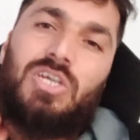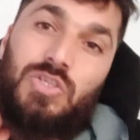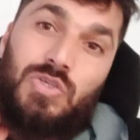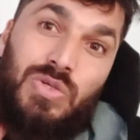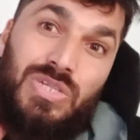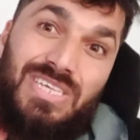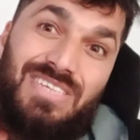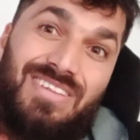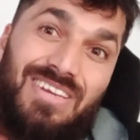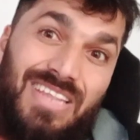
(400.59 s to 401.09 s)

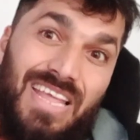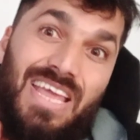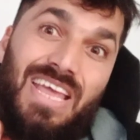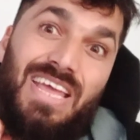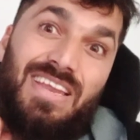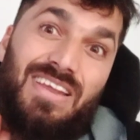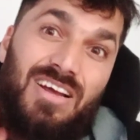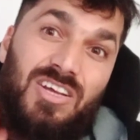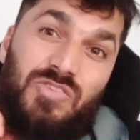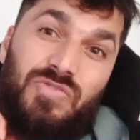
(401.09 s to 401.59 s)
So these are the
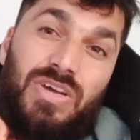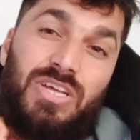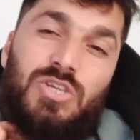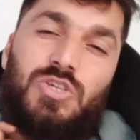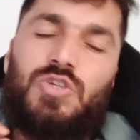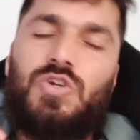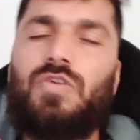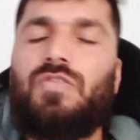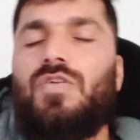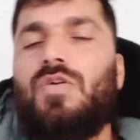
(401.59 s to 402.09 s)
areas where
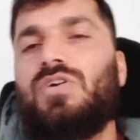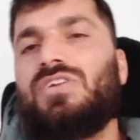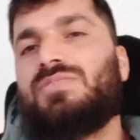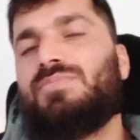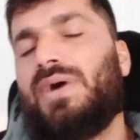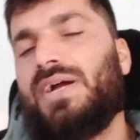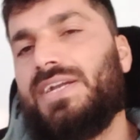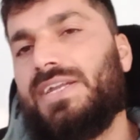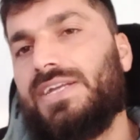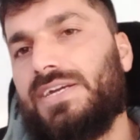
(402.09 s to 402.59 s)
you should
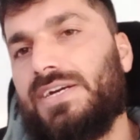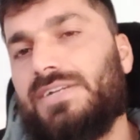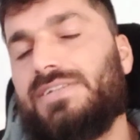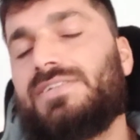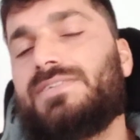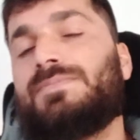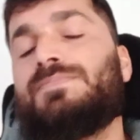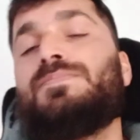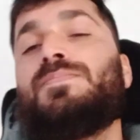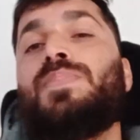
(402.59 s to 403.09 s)
focus, my
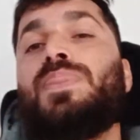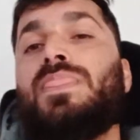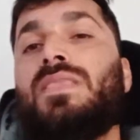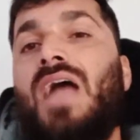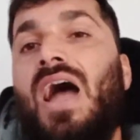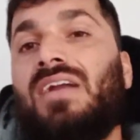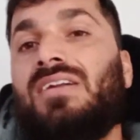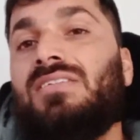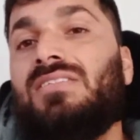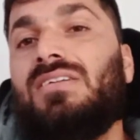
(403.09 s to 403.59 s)
dears.
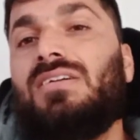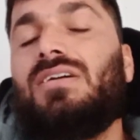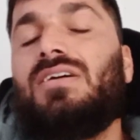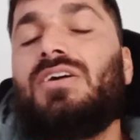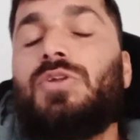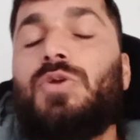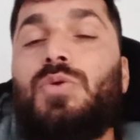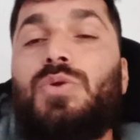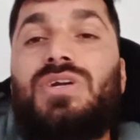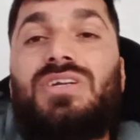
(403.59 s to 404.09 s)

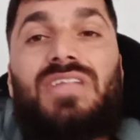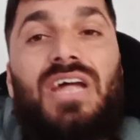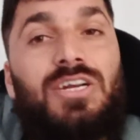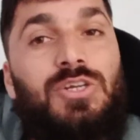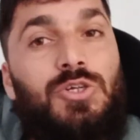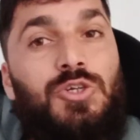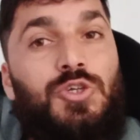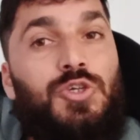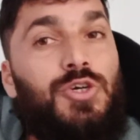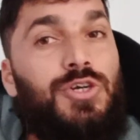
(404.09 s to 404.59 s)
Another unit
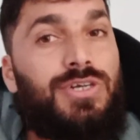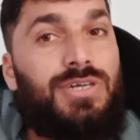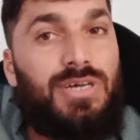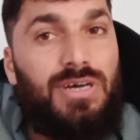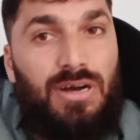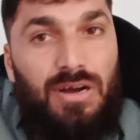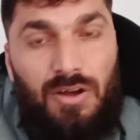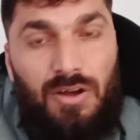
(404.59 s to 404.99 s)
that you should